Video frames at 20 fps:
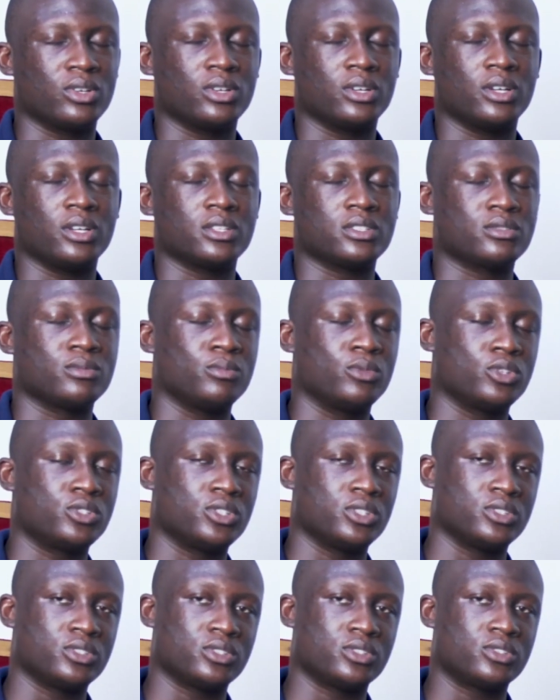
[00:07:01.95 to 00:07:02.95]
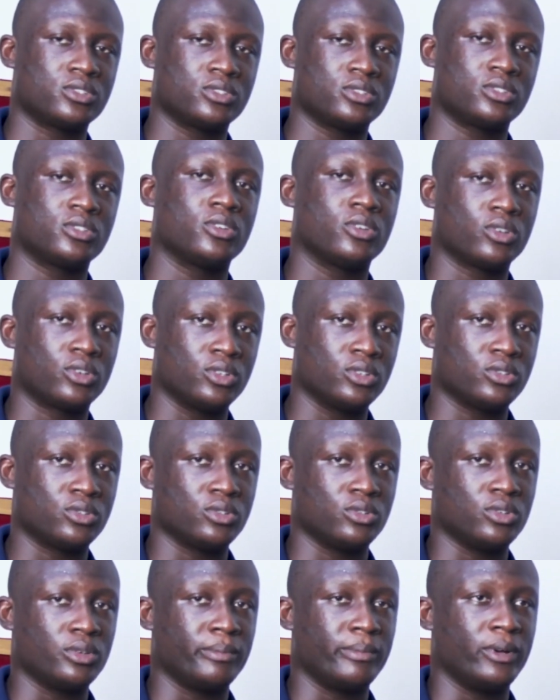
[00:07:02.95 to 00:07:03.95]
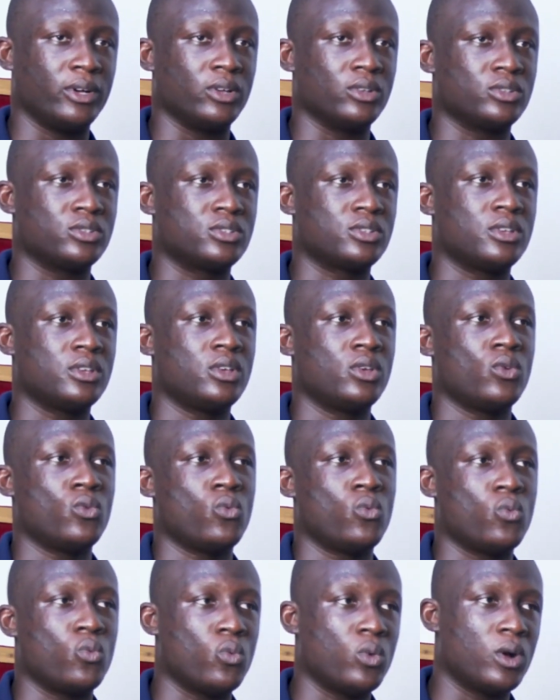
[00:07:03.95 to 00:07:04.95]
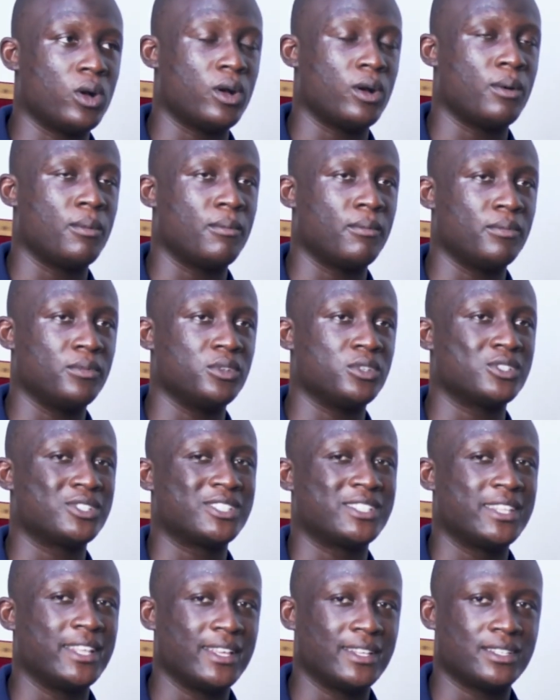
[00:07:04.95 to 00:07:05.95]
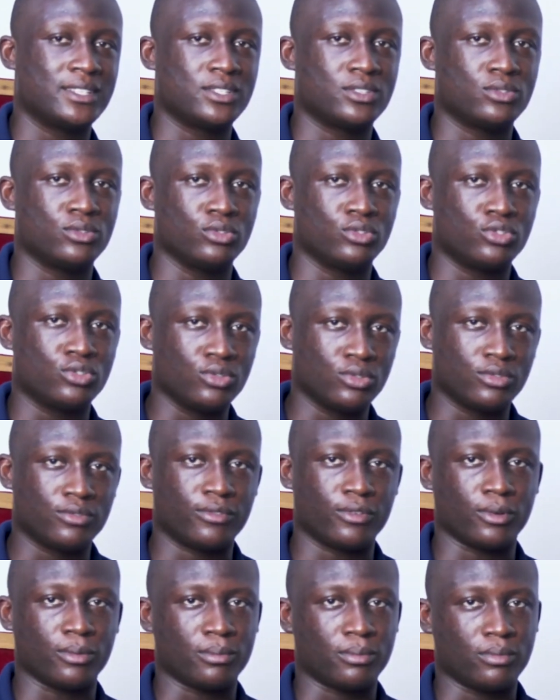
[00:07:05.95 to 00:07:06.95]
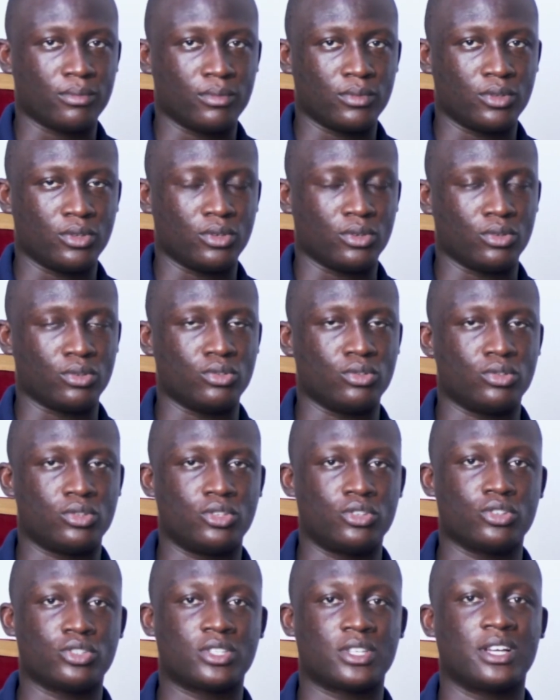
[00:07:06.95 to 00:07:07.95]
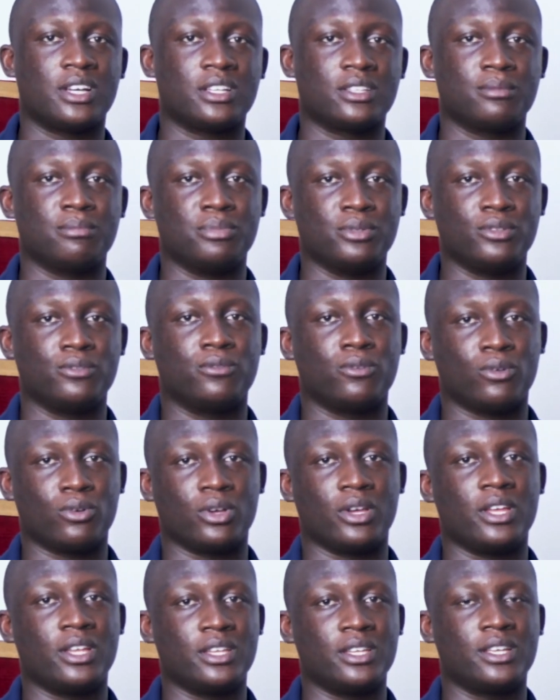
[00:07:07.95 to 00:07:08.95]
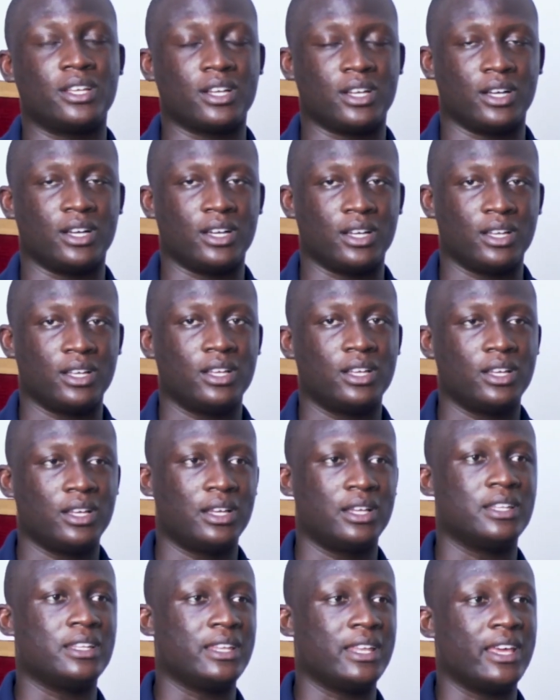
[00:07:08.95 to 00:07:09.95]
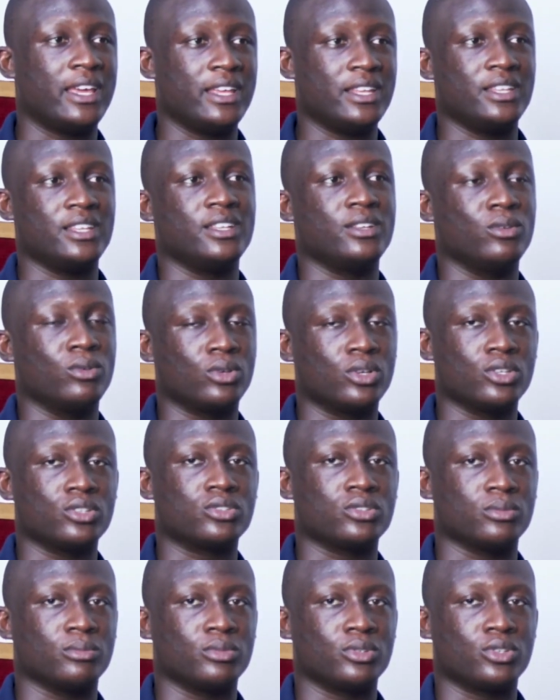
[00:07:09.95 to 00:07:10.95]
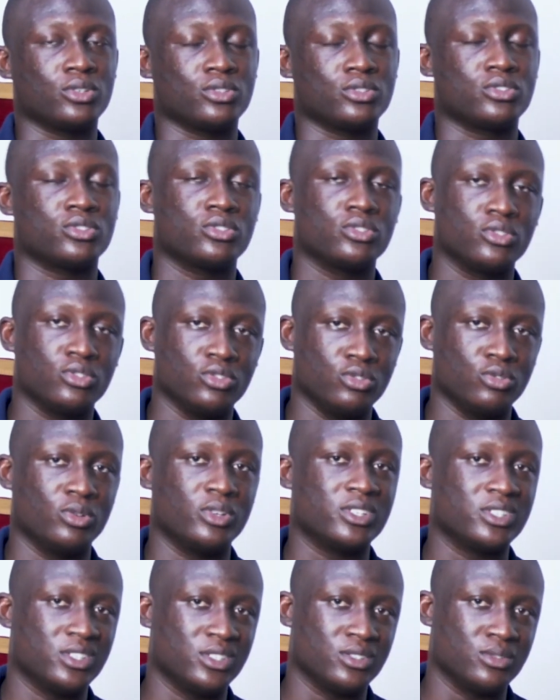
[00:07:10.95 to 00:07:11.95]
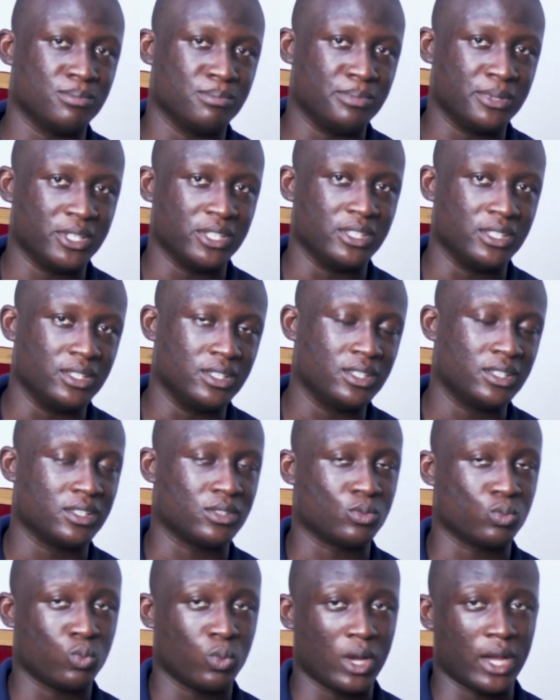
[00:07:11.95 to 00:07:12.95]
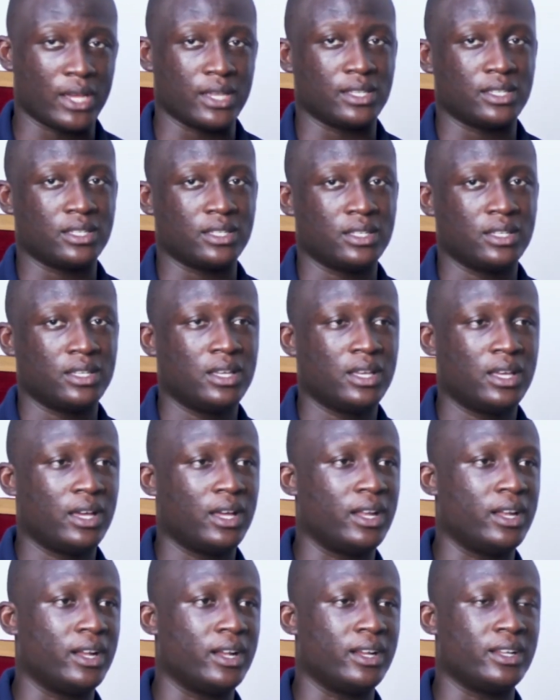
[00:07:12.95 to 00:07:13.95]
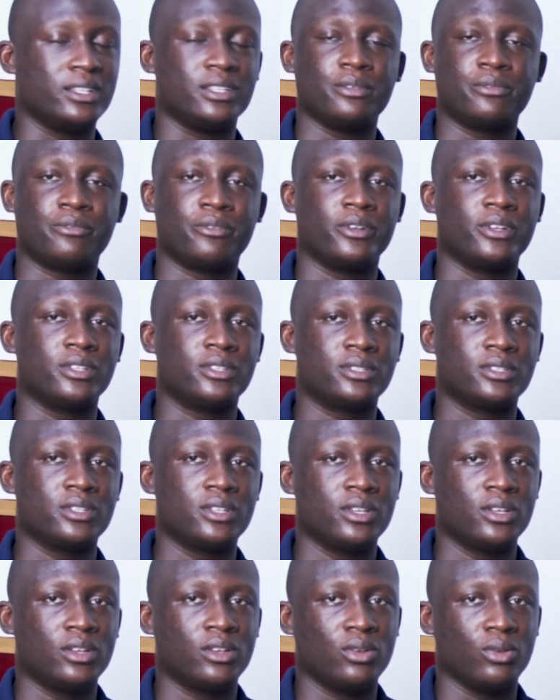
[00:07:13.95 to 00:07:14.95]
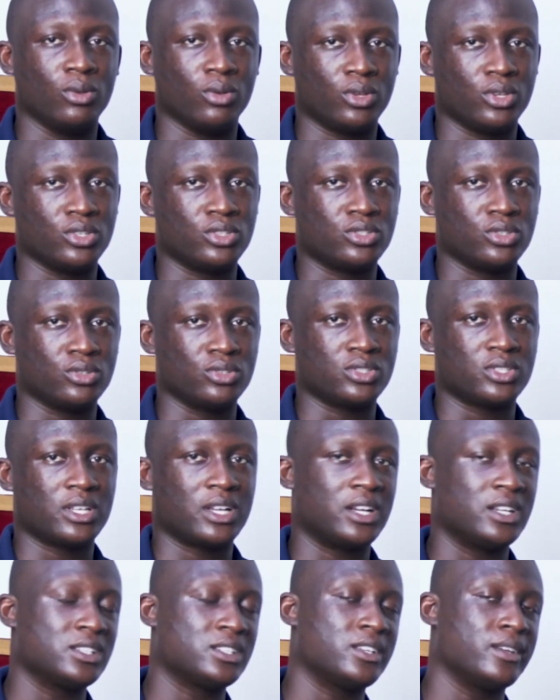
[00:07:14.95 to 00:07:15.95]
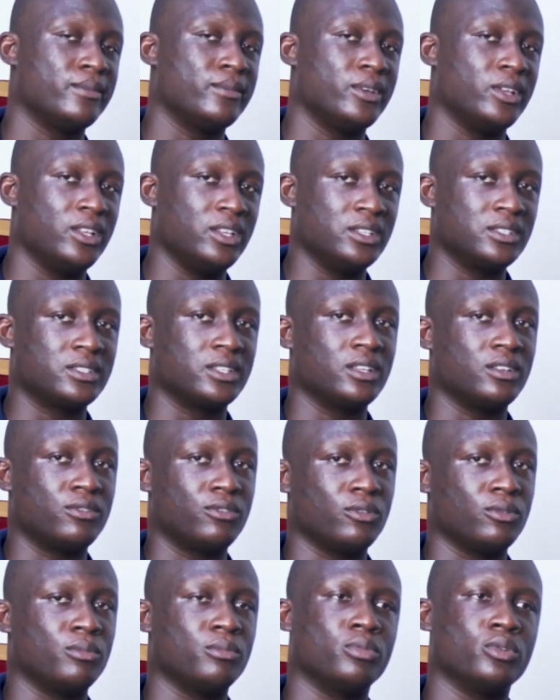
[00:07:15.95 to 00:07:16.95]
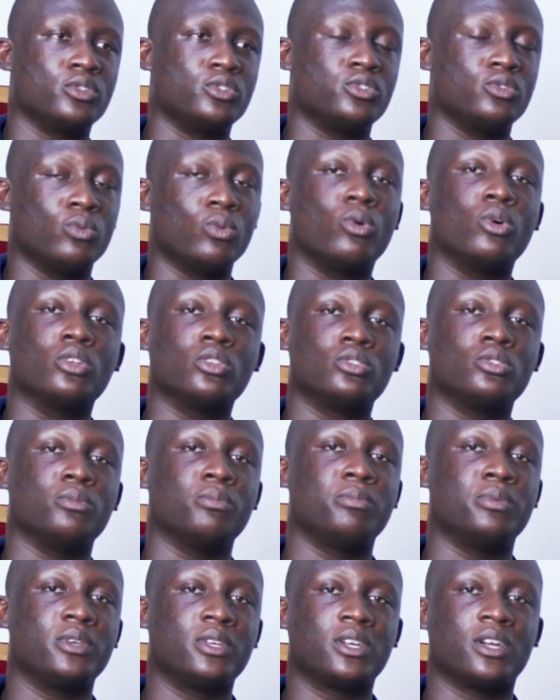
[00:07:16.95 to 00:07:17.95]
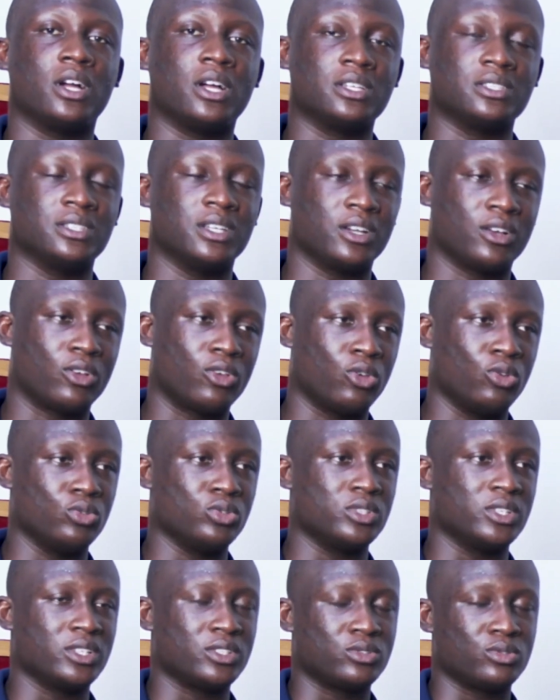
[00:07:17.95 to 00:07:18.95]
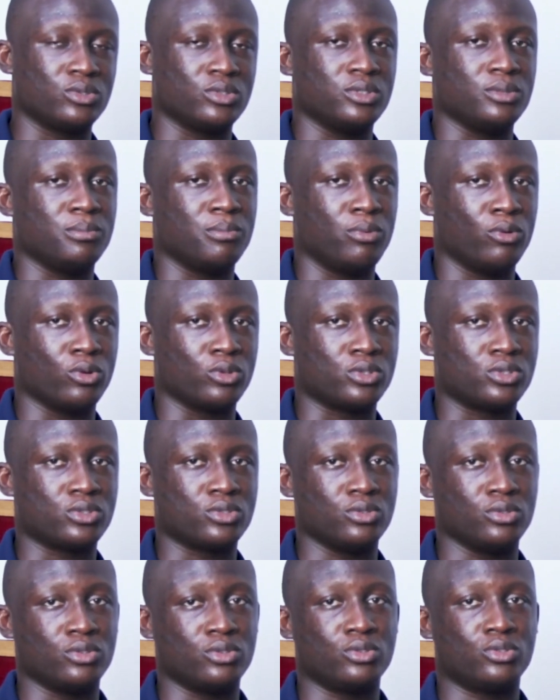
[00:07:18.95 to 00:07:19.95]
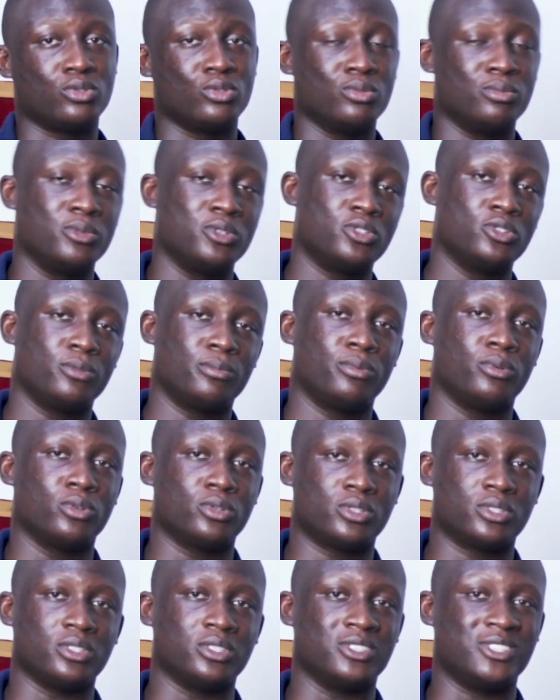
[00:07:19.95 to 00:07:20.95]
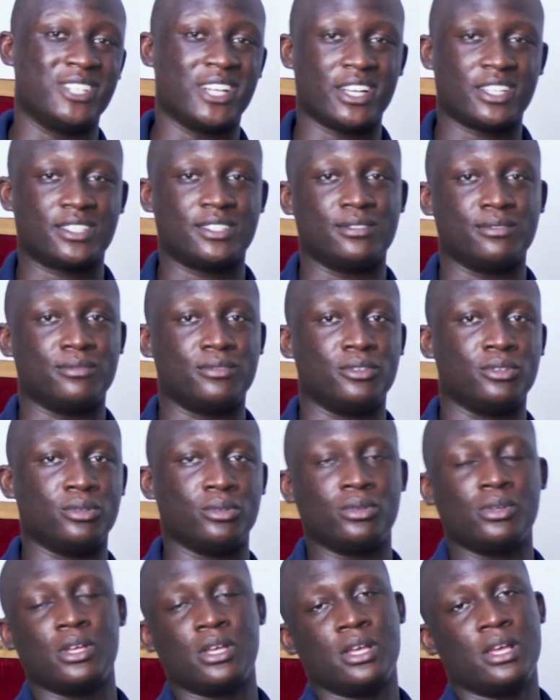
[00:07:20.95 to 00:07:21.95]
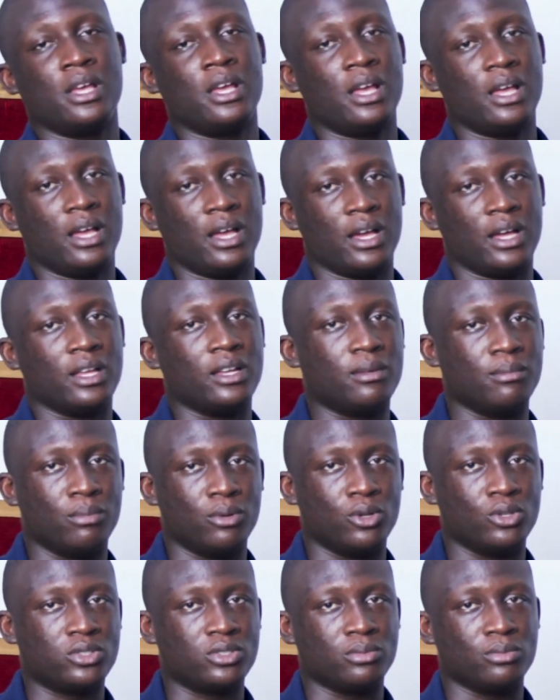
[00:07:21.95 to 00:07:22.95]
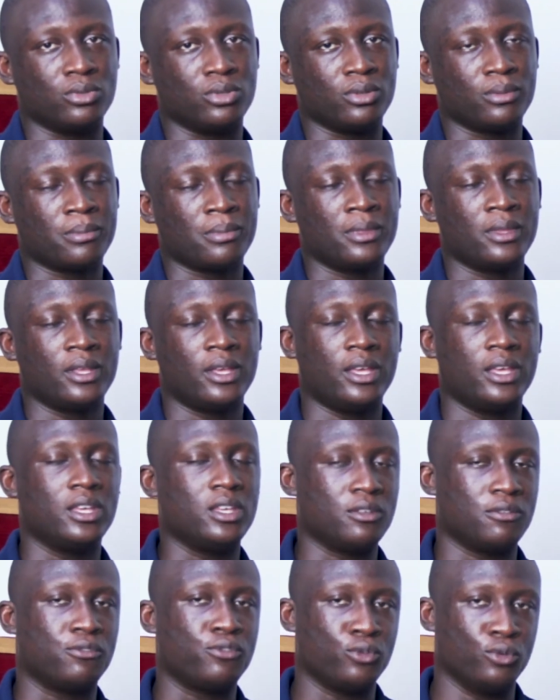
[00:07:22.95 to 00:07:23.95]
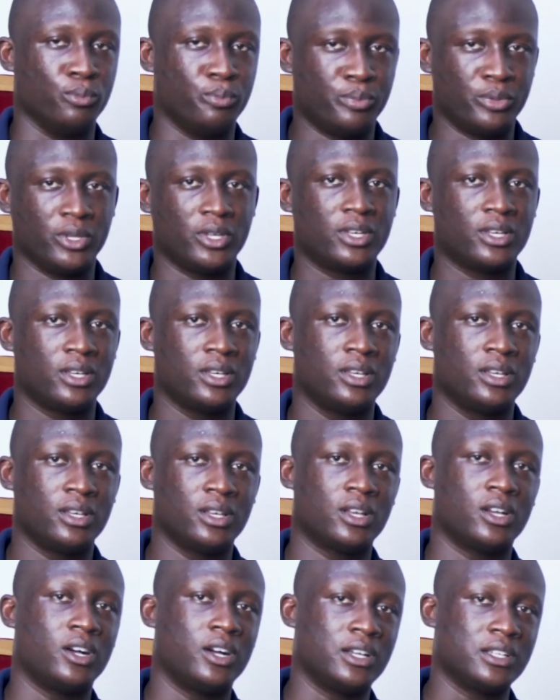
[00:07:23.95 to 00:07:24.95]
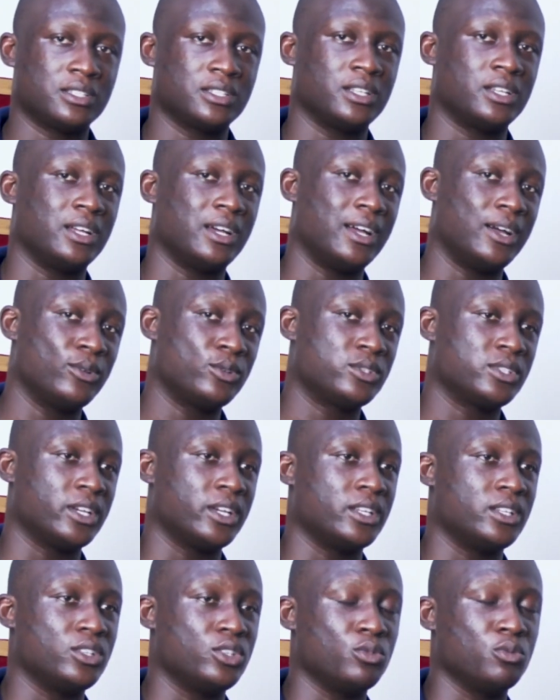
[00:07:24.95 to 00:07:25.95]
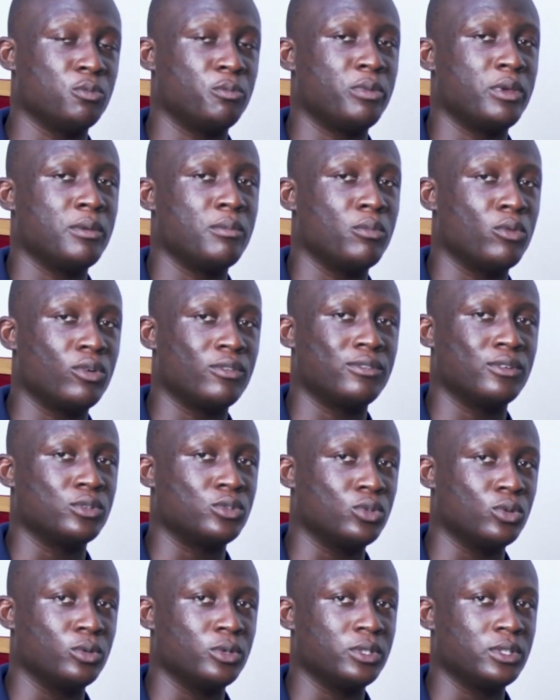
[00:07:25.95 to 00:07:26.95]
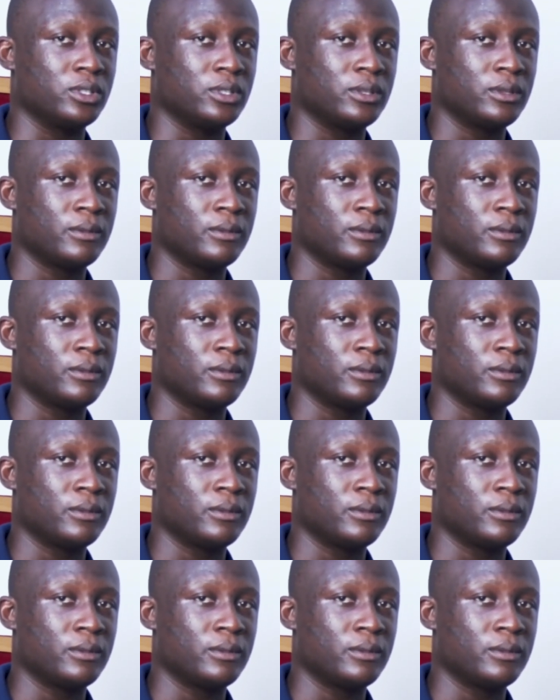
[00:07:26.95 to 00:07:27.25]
as much as talking to you about the states to choose from. You just can't bid for any car in any location, because US is big, it's wide, and there are different locations cars can be enlisted from. But you want to pick cars that are closest to the ports, to the two major ports in Jacksonville and Baltimore. If you pick cars that are outside, you will pay more for towing,